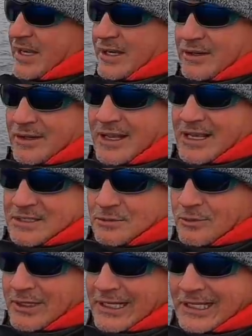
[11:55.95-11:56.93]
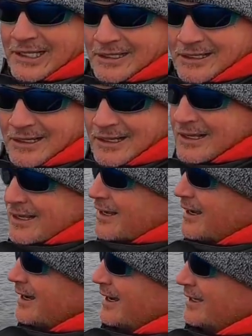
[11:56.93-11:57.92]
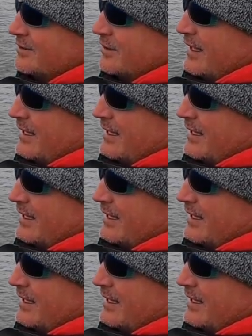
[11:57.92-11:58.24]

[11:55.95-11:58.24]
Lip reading: been here in the last week. So